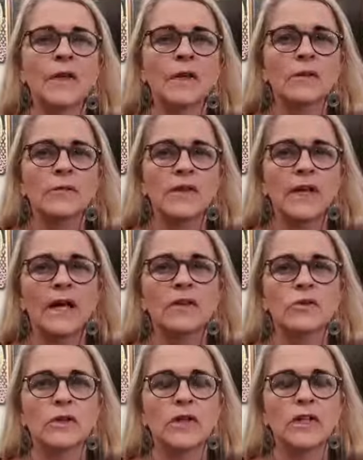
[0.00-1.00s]
we had
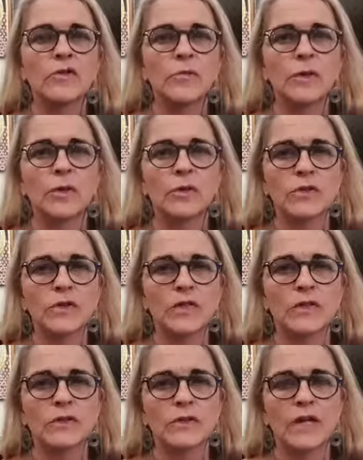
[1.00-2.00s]
to leave because
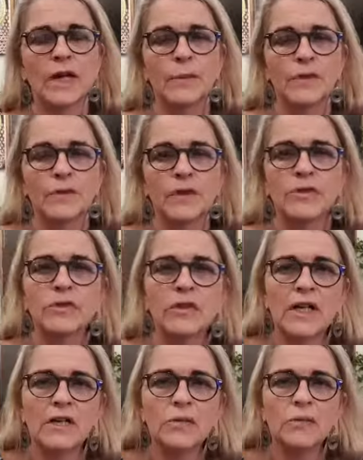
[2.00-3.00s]
that's what happens in
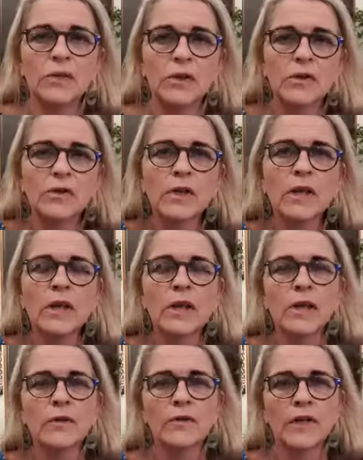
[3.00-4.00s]
today's world.
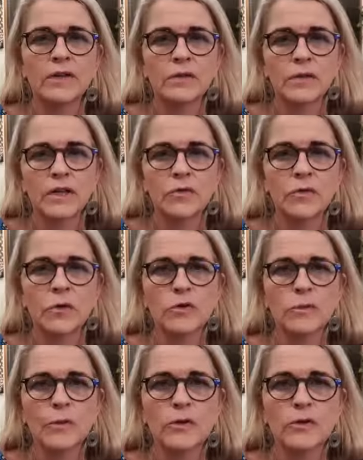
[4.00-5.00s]
We had to leave the
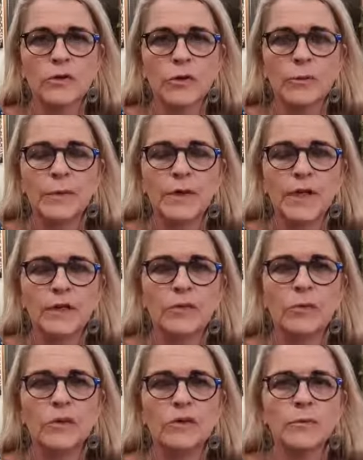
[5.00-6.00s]
hospital room and they
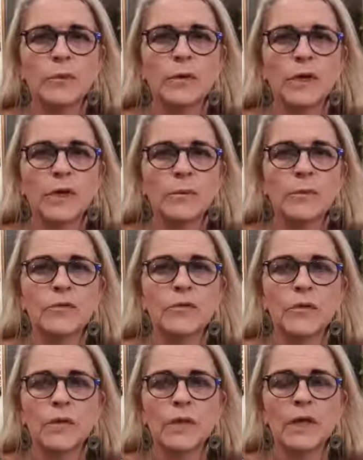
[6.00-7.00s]
took his body
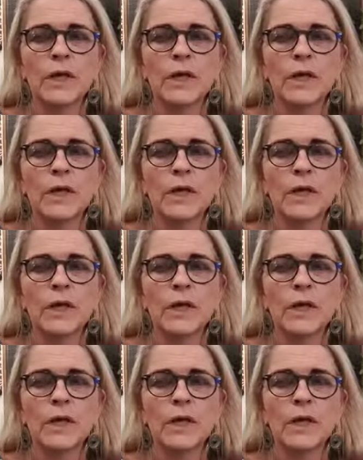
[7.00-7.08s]
before,